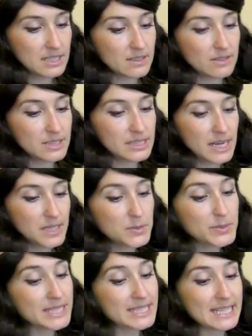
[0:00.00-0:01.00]
So start
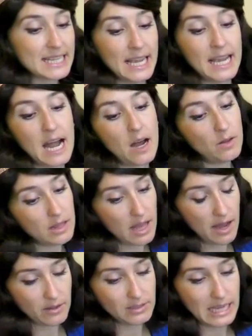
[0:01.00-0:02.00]
with singing out
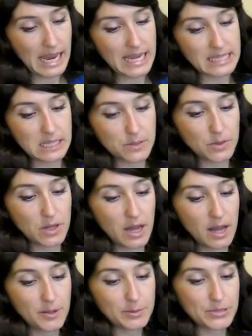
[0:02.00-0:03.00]
loud as it will
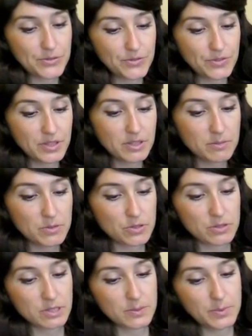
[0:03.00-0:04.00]
help to feel
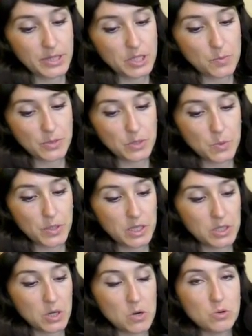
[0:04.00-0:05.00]
musical speech
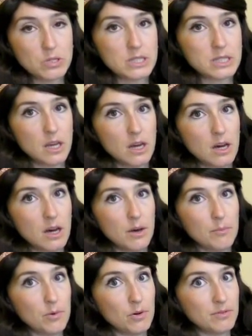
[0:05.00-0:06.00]
between notes uh,
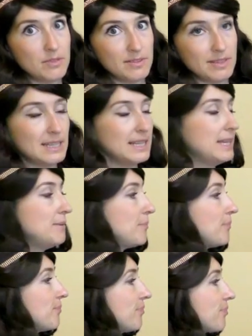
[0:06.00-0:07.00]
more vividly
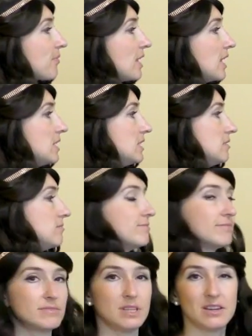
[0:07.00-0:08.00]

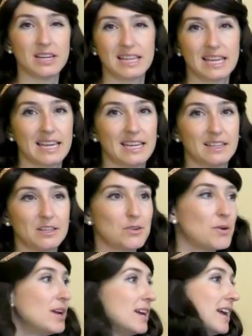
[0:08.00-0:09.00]
um, you can again, you
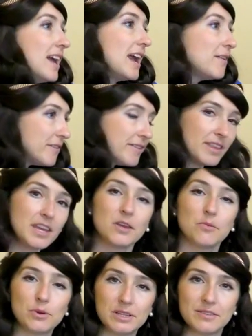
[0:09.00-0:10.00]
know, everything
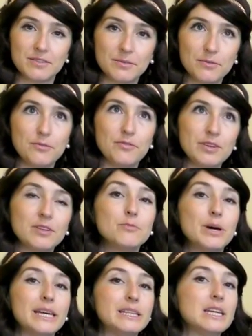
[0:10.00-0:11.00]
you want to feel
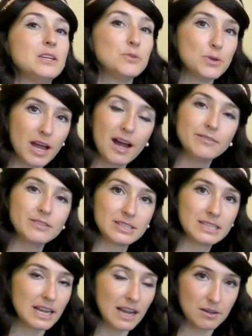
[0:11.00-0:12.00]
better, you have to
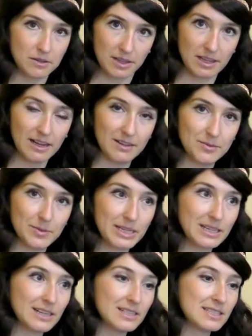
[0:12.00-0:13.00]
sing out loud
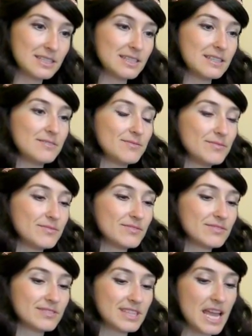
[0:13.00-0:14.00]
because
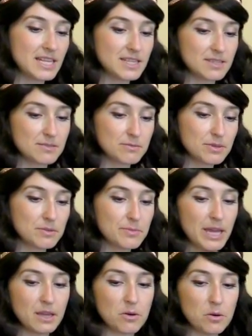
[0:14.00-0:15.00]
um, that will
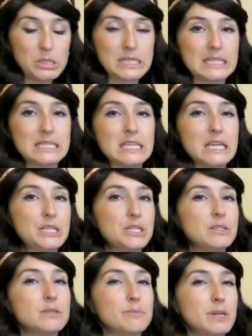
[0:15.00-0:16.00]
make all the
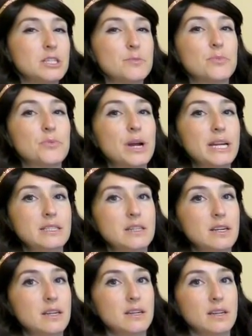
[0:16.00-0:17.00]
sensations much
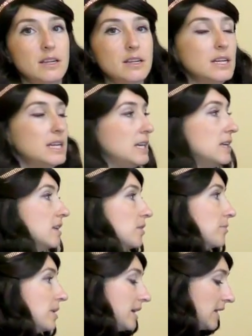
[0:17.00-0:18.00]
brighter in your
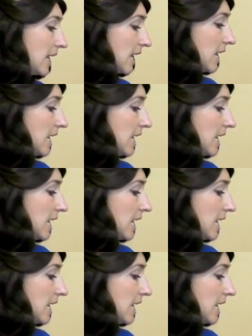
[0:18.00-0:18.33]
body.